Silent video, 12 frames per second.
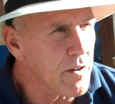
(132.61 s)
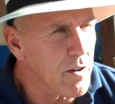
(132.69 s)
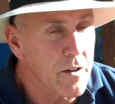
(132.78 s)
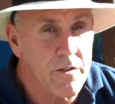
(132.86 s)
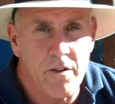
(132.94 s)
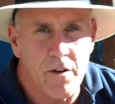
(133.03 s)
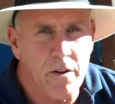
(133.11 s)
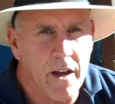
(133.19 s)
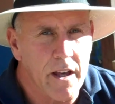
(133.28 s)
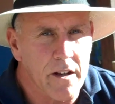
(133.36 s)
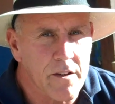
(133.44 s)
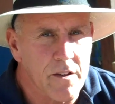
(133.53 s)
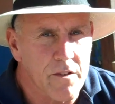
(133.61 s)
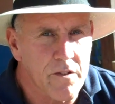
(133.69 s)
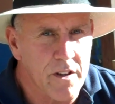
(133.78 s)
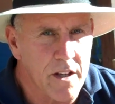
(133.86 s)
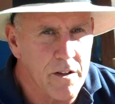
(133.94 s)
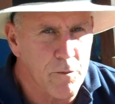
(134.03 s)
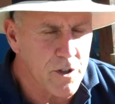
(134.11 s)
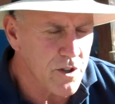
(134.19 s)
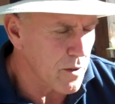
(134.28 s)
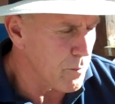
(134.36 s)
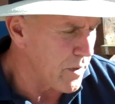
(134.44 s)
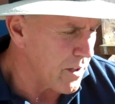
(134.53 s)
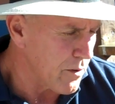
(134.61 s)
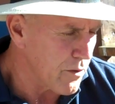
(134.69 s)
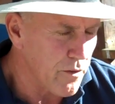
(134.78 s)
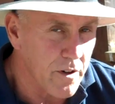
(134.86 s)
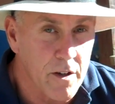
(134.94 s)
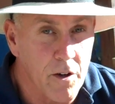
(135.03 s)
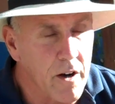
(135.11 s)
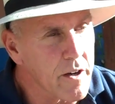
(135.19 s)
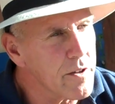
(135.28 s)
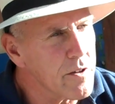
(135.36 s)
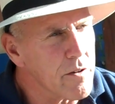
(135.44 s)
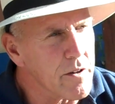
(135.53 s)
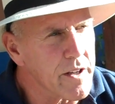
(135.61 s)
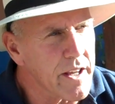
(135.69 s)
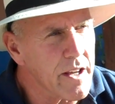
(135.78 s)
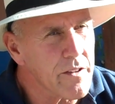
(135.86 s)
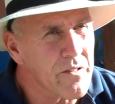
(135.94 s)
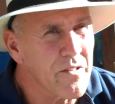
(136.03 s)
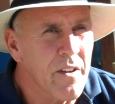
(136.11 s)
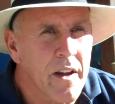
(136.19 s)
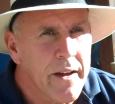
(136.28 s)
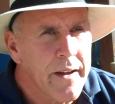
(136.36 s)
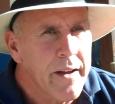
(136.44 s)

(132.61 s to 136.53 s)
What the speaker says: It also had a casita, which could be used for a gardener or guest.